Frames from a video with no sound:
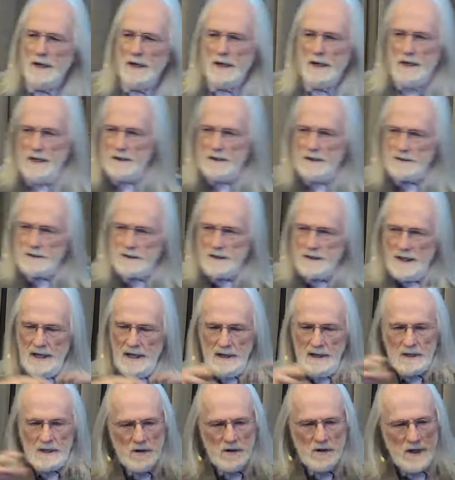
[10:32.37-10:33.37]
It's an
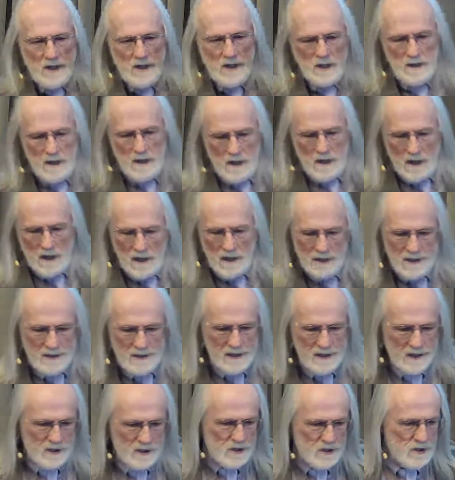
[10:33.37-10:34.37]
integrated
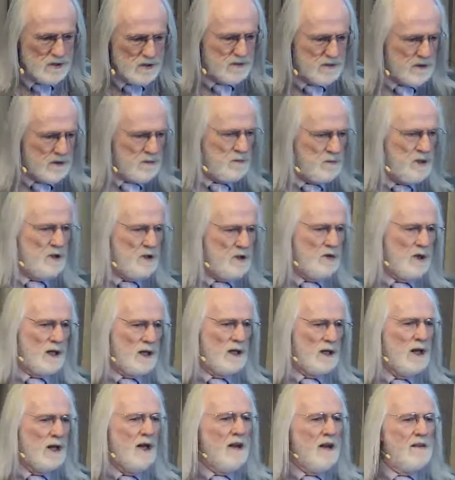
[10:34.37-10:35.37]
architecture of computing
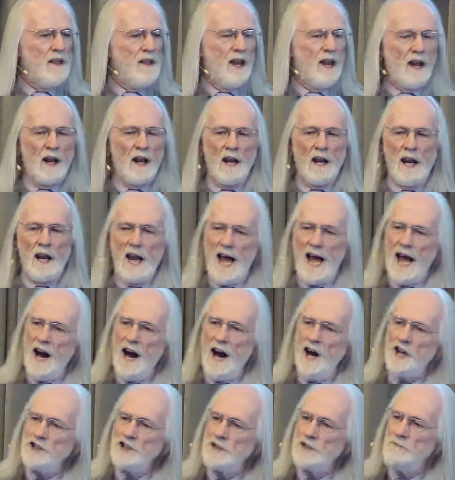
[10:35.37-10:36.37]
that
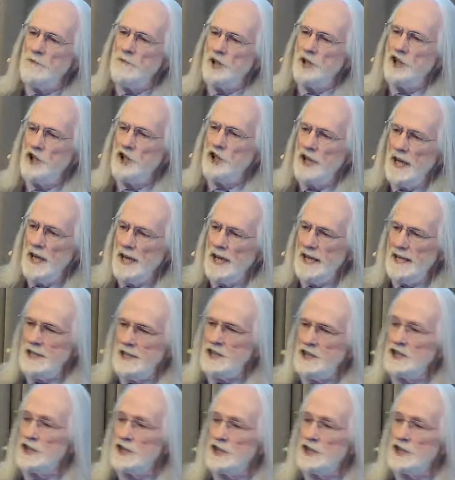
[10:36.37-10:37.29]
allows machines to